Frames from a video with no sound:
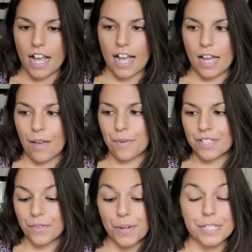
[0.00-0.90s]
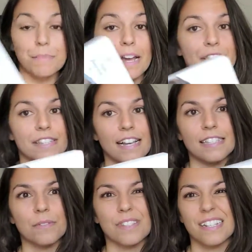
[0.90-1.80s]
I wasn't going to buy this
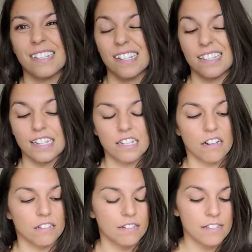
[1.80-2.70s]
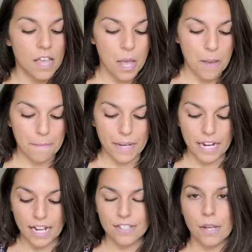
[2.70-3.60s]
because it was like $16,
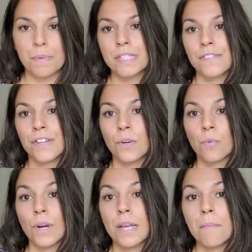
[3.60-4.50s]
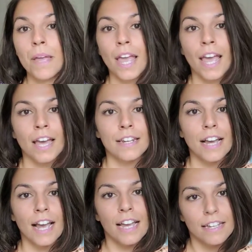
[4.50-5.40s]
but I saw Pacific Rim and
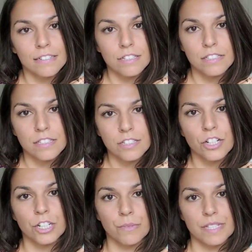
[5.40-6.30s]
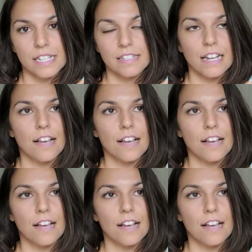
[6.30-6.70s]
I just couldn't resist.